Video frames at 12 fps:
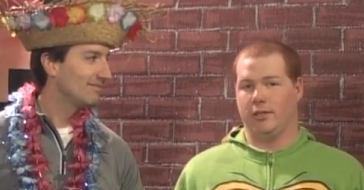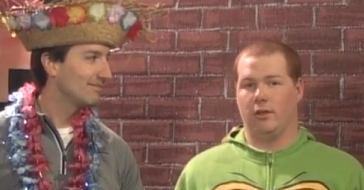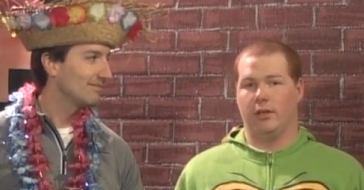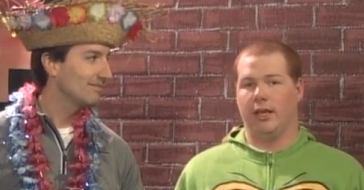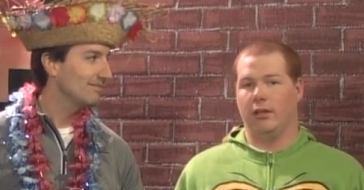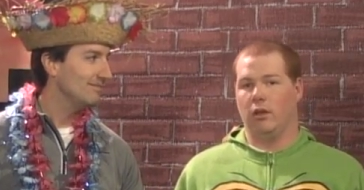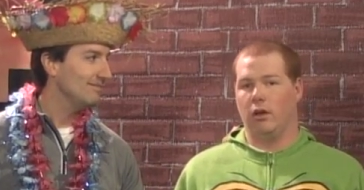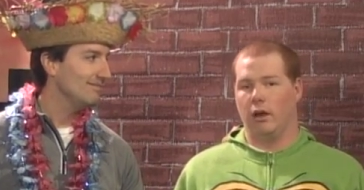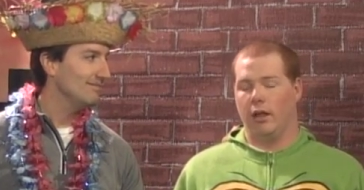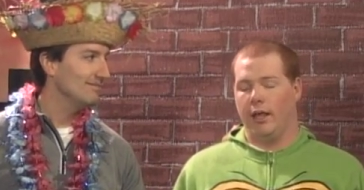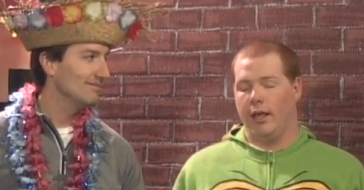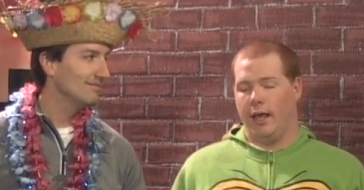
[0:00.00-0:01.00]
Speaker 1: all night long,
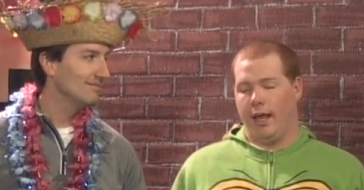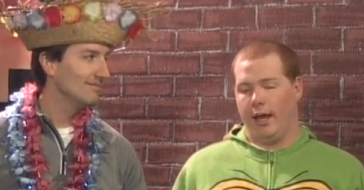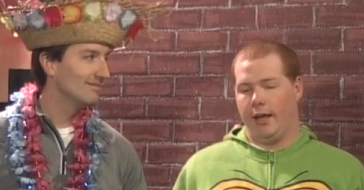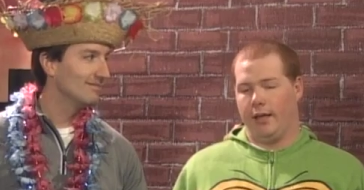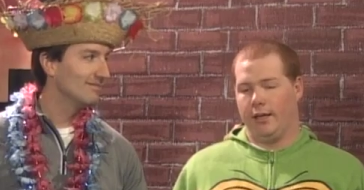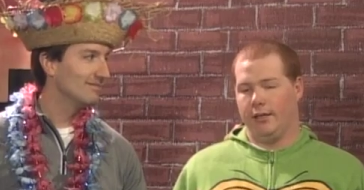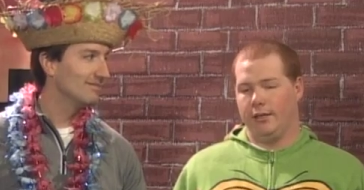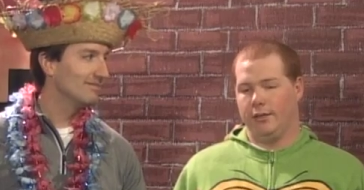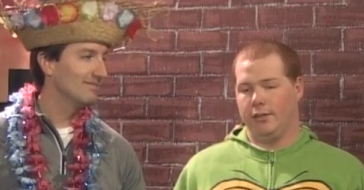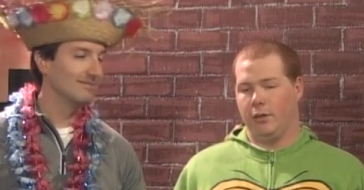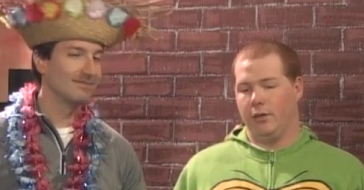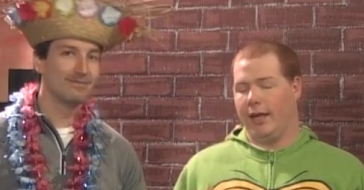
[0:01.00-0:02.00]
and
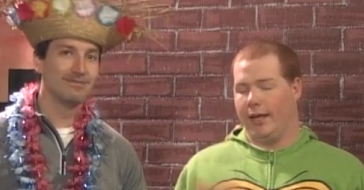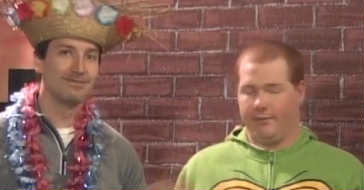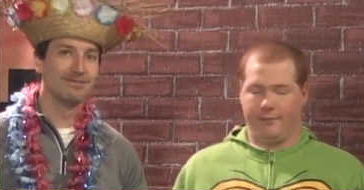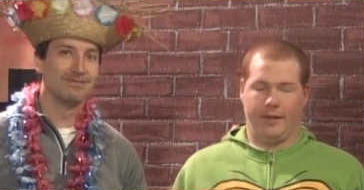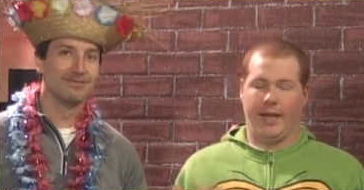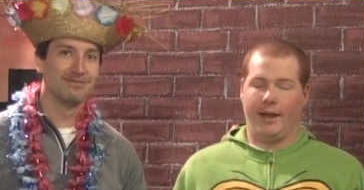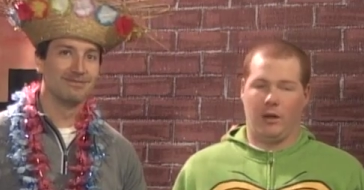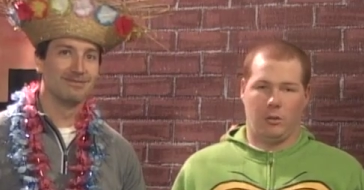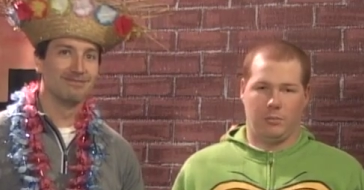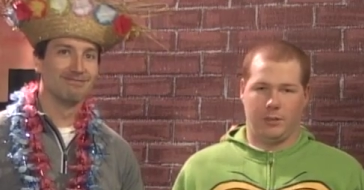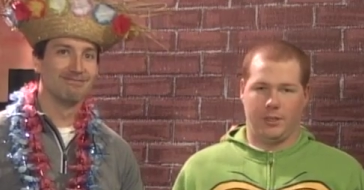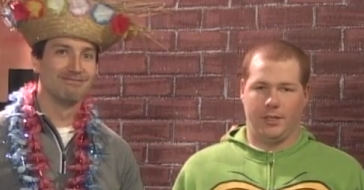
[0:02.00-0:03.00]
so that that
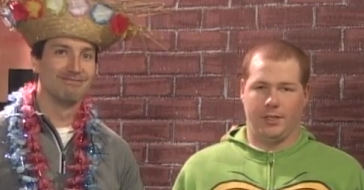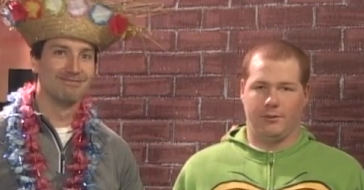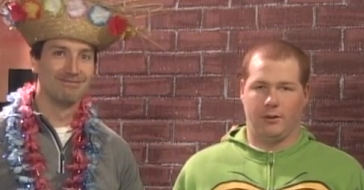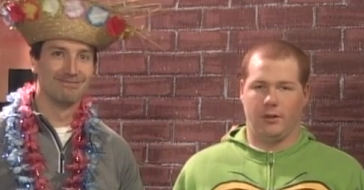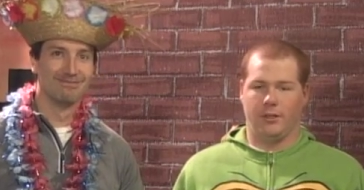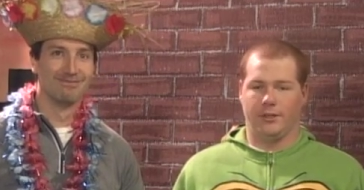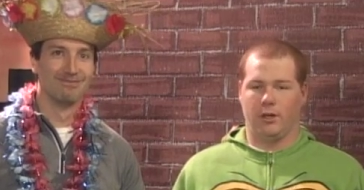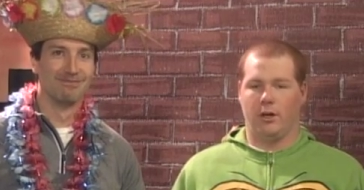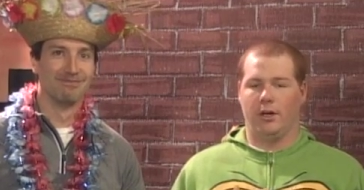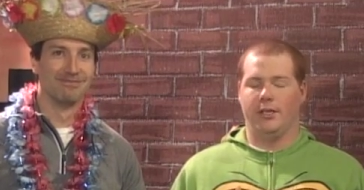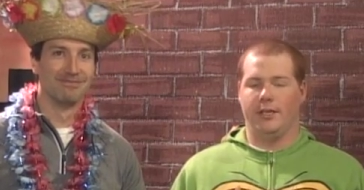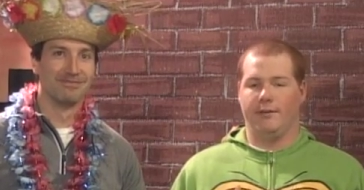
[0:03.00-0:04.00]
helps as far as
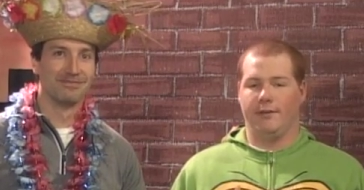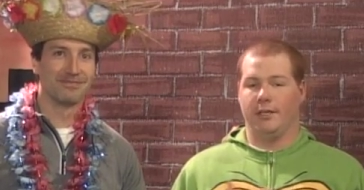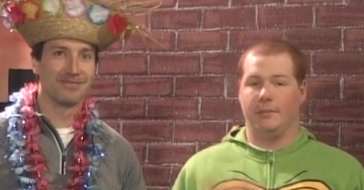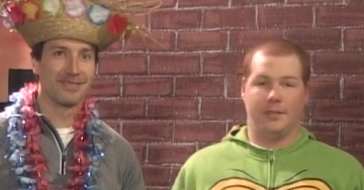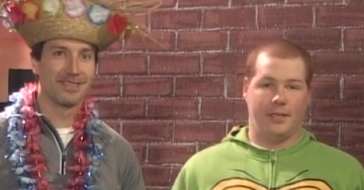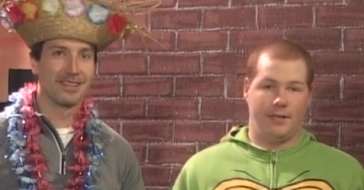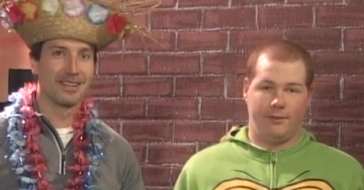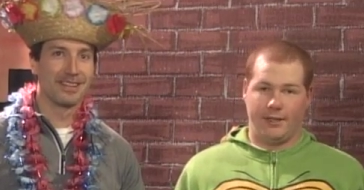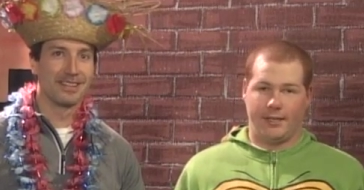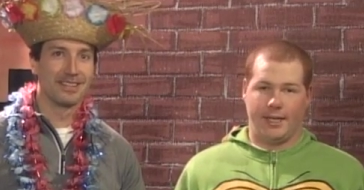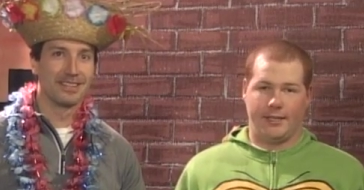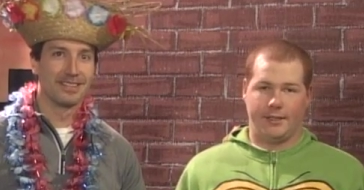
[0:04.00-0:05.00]
on a defense. But the
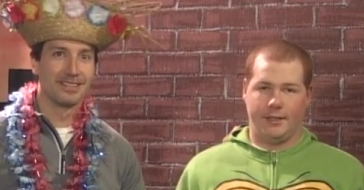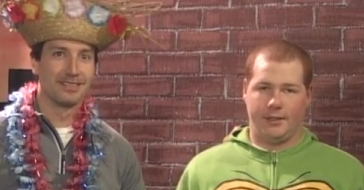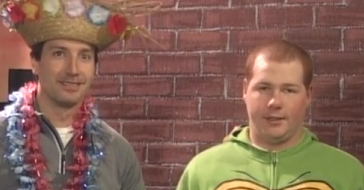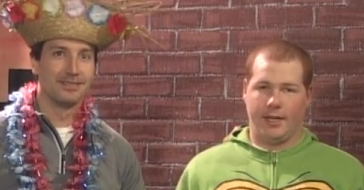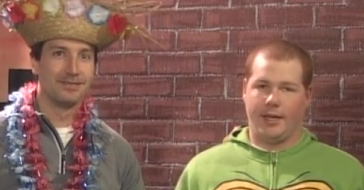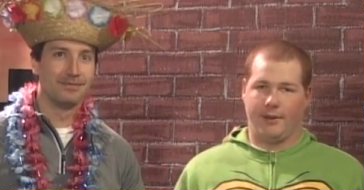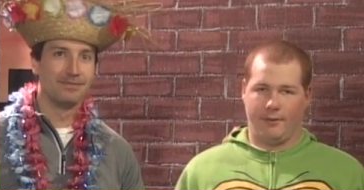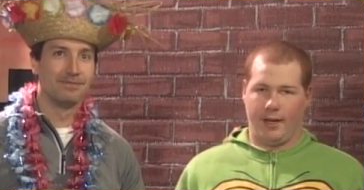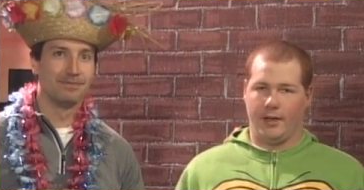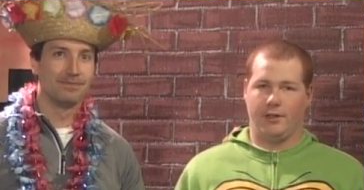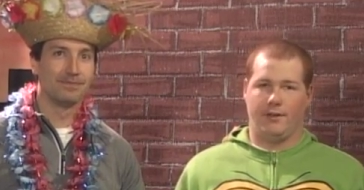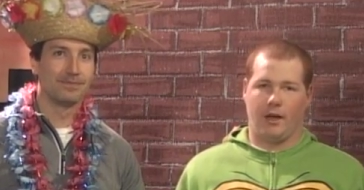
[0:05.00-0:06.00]
defense has to take
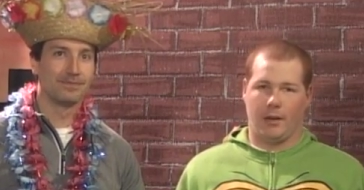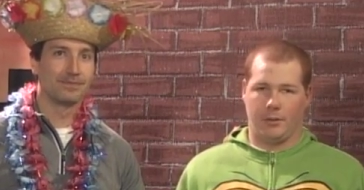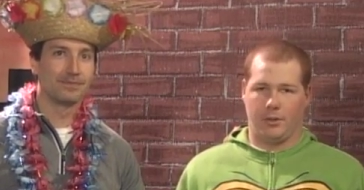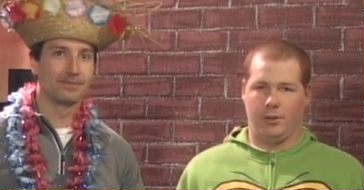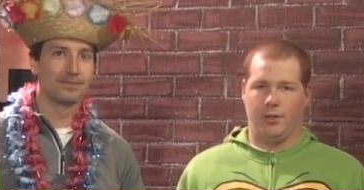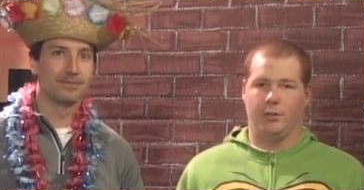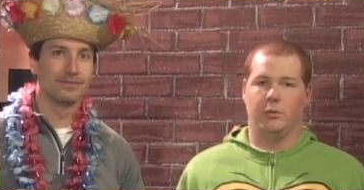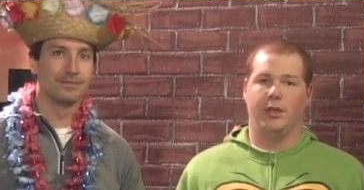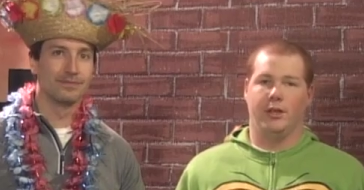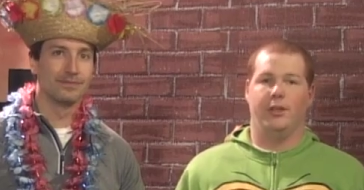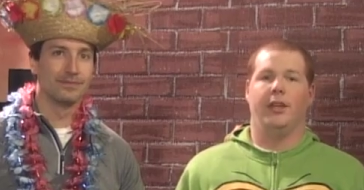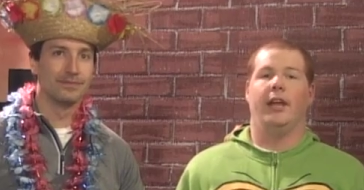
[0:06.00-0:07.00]
advantage of the opportunities
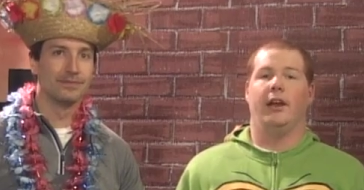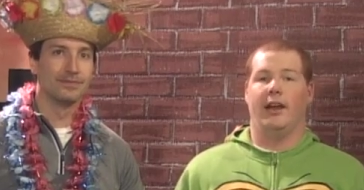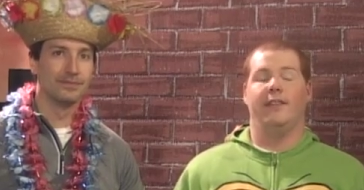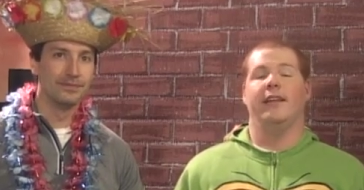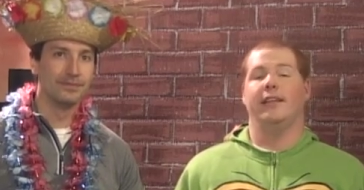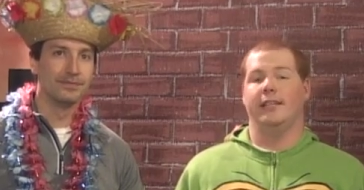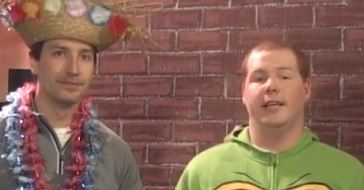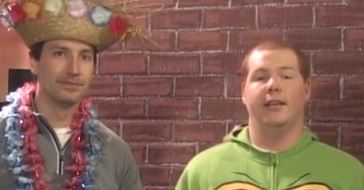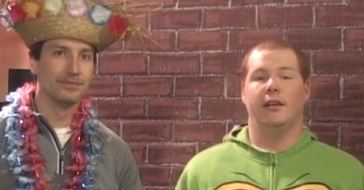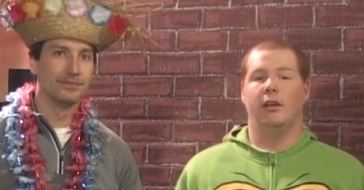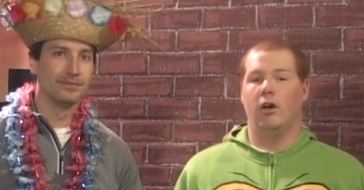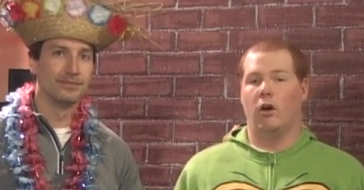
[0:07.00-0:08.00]
when they're there, and they
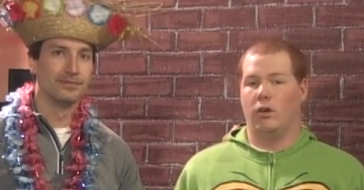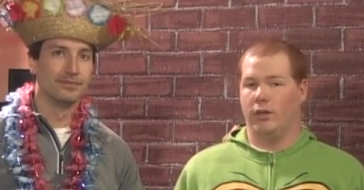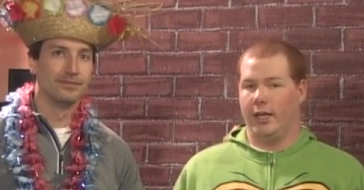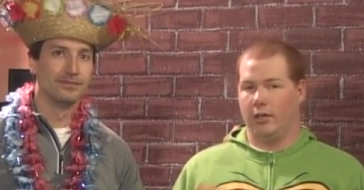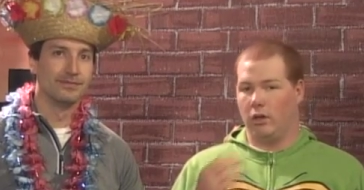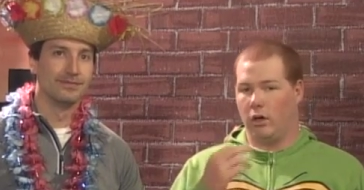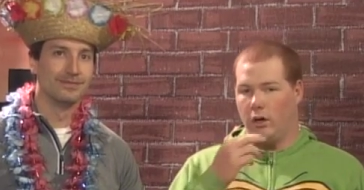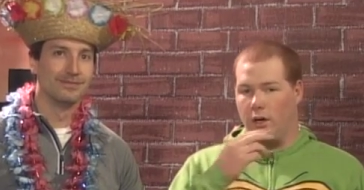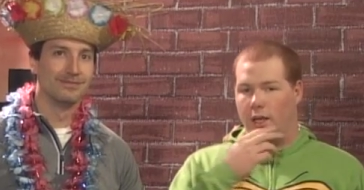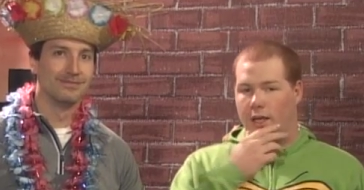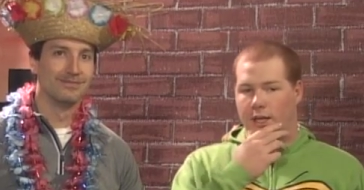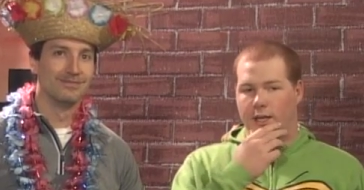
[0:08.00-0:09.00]
did all night long.
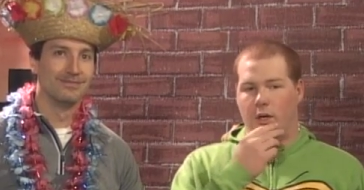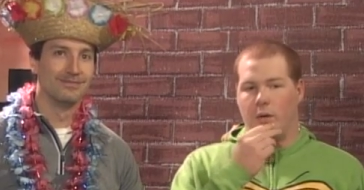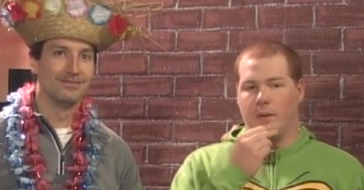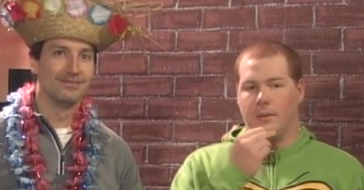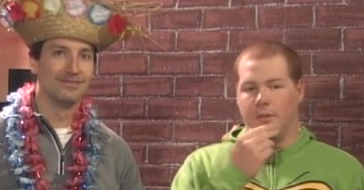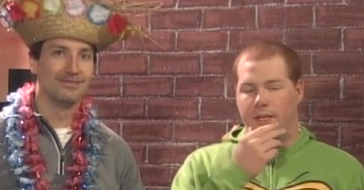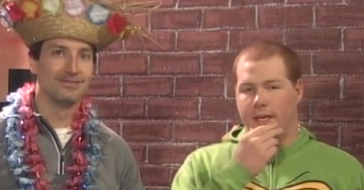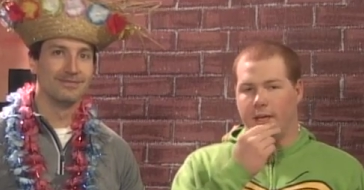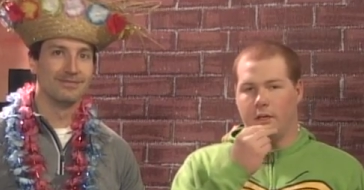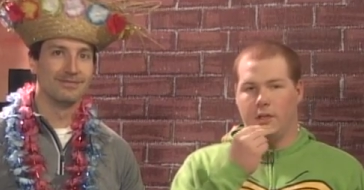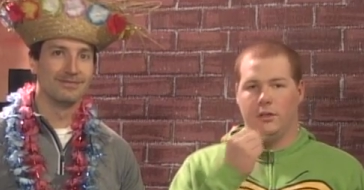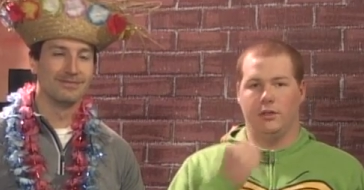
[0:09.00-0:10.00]
They were able to
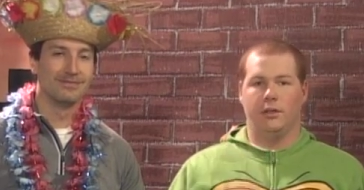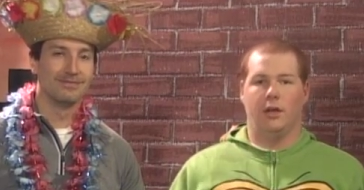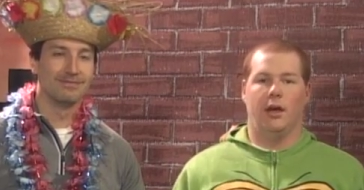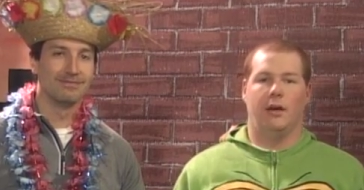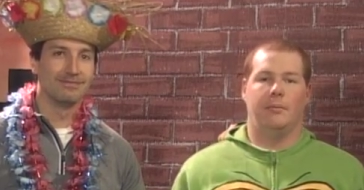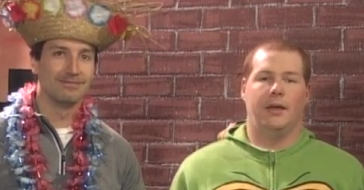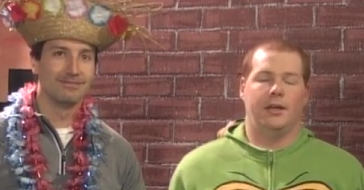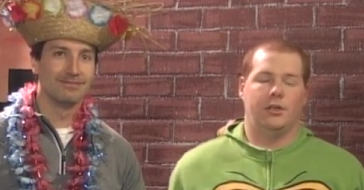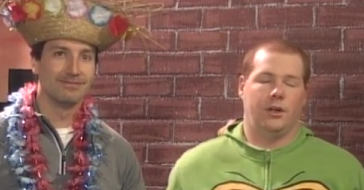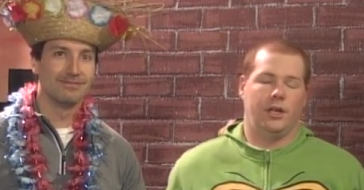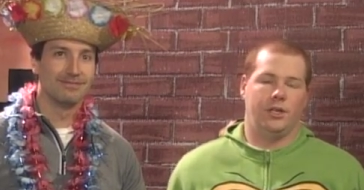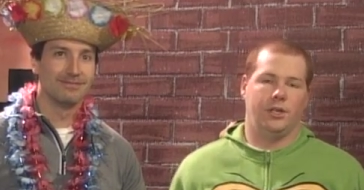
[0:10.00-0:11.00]
get good uh,
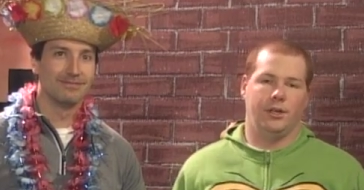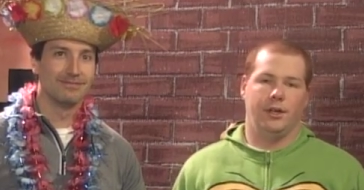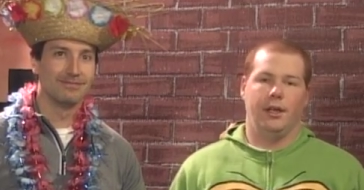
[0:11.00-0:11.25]
penetration